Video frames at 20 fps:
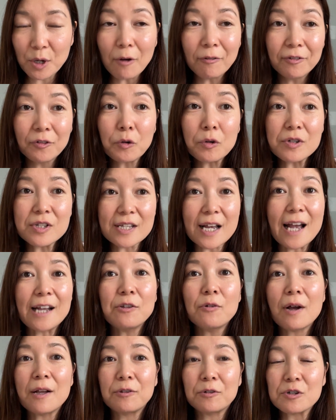Of course, I
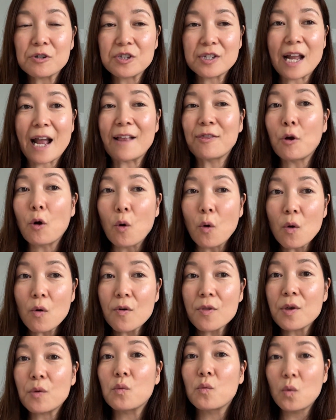don't understand all
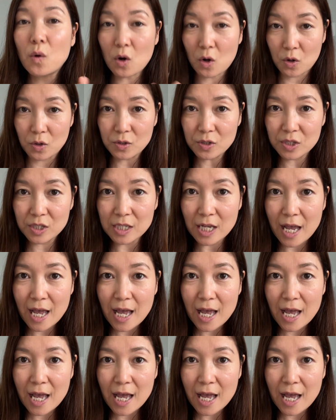the words.